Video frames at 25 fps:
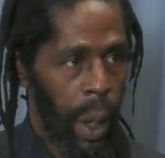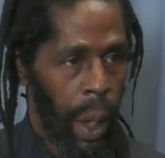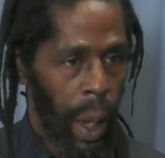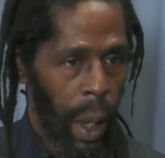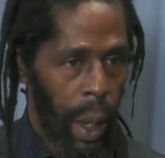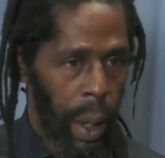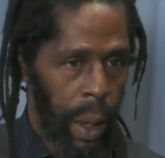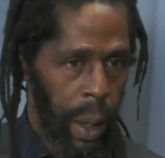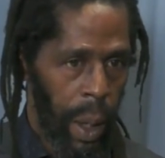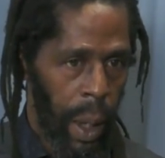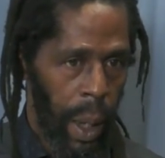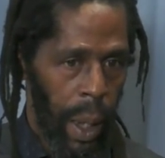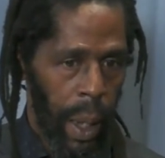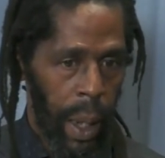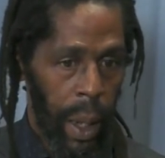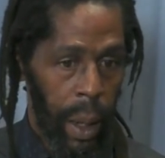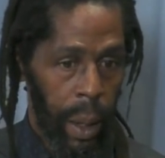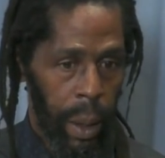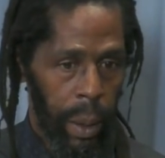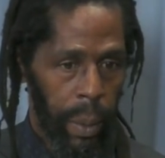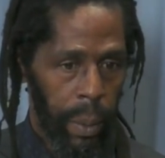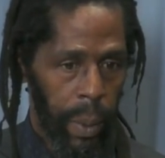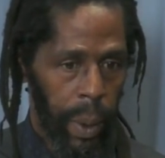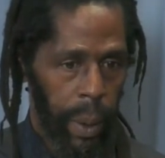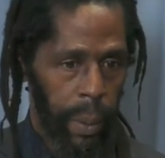And uh,
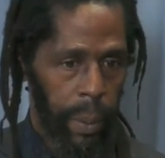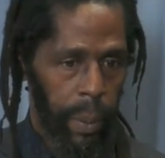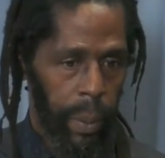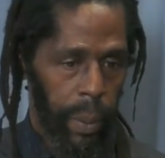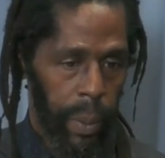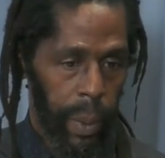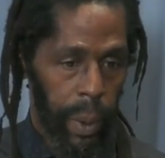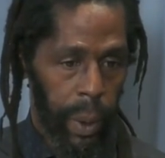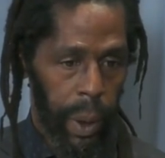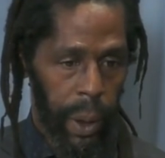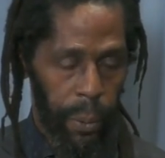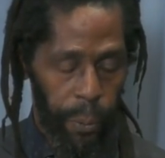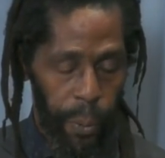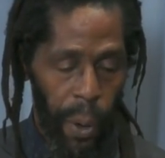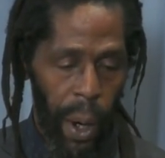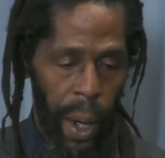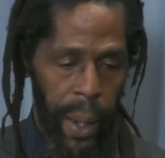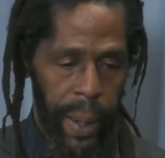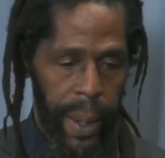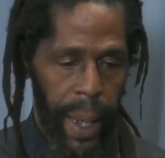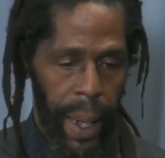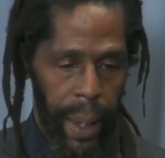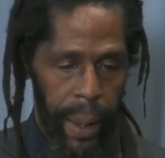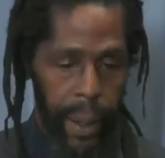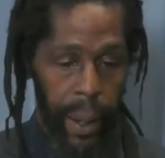to
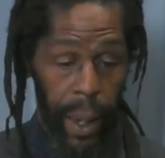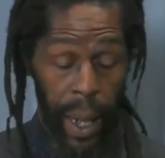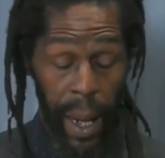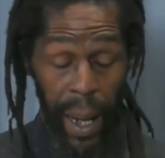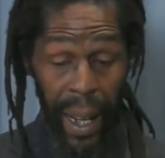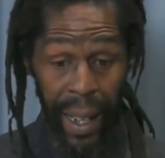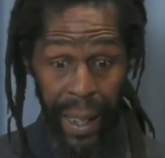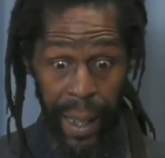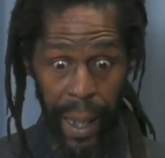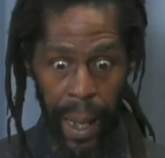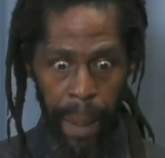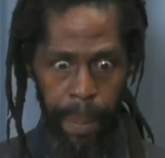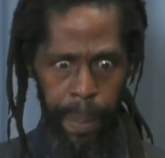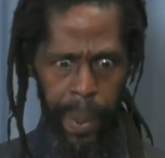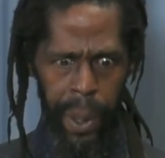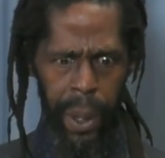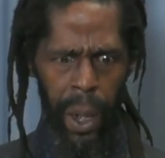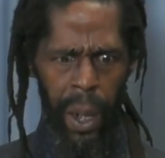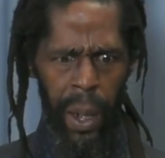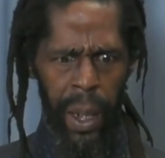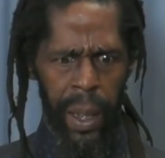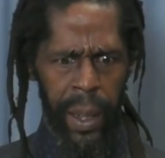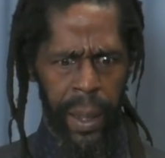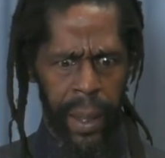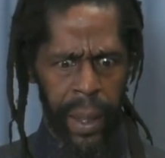find out that I had
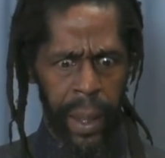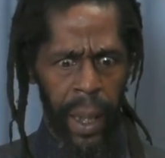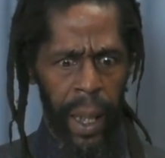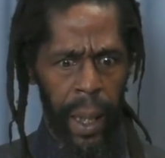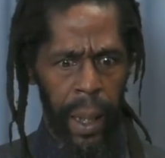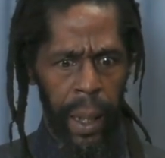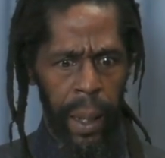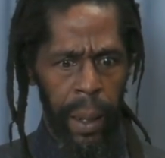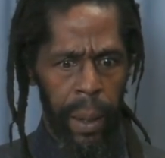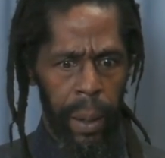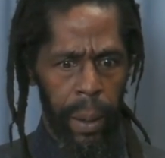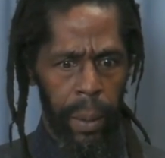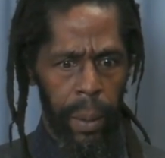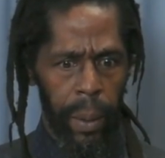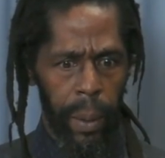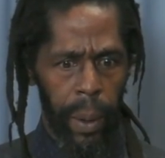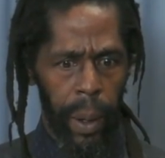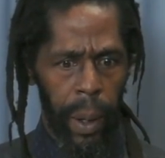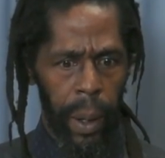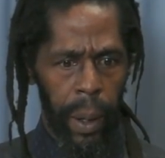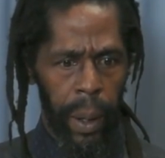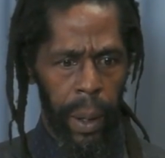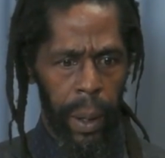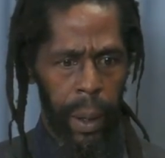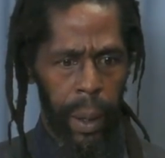hepatitis C,
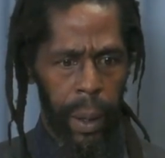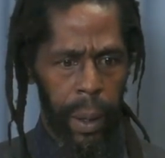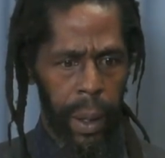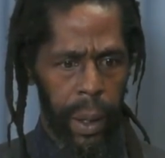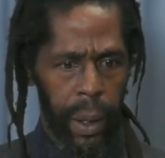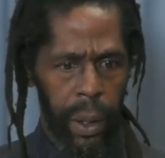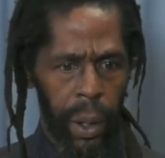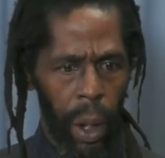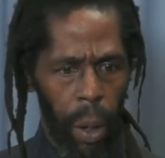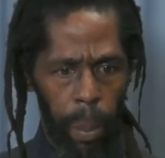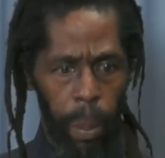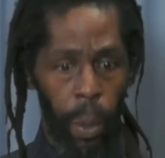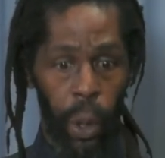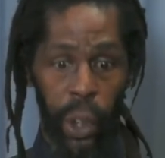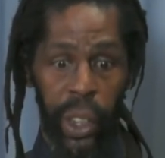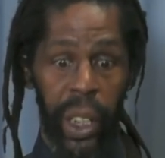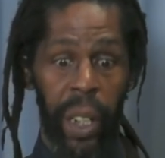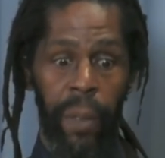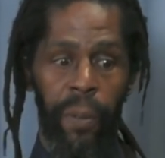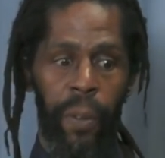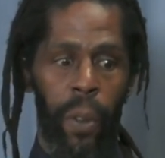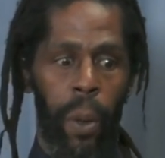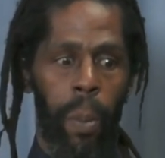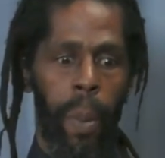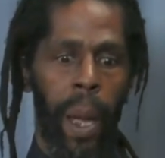and there's not much
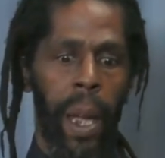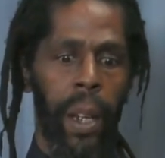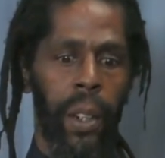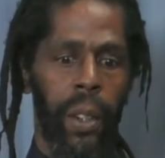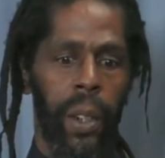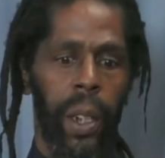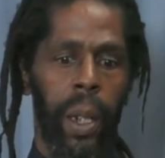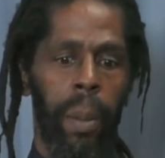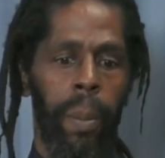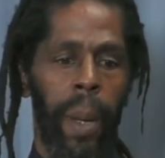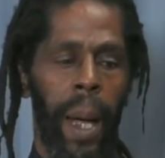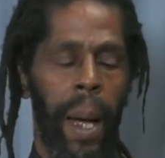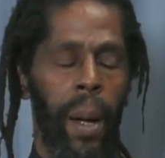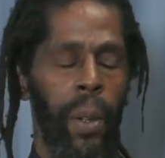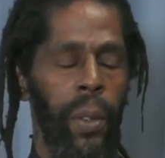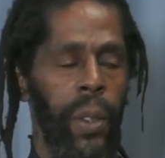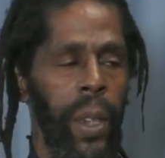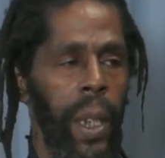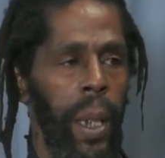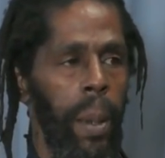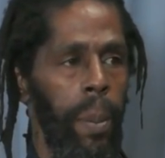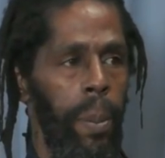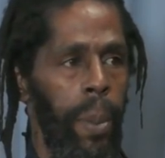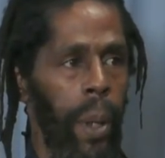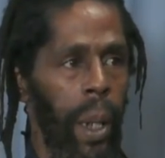information about
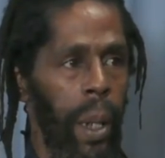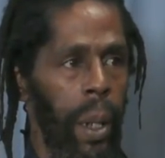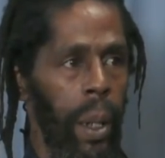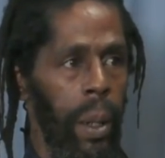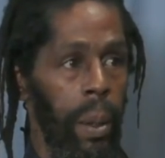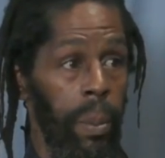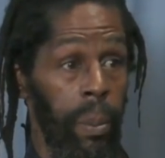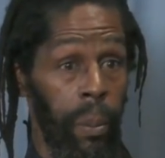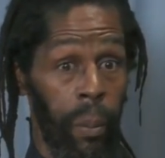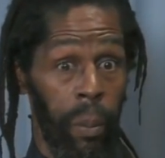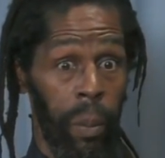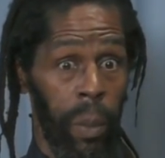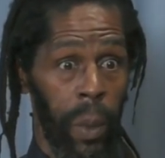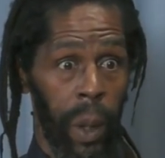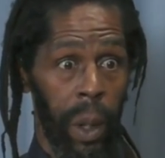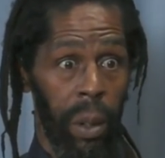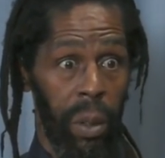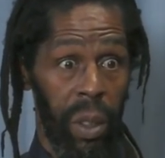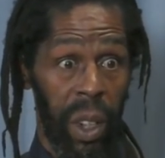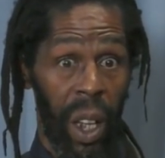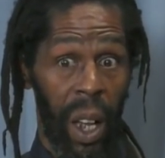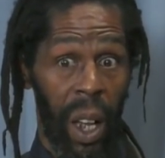it, but it was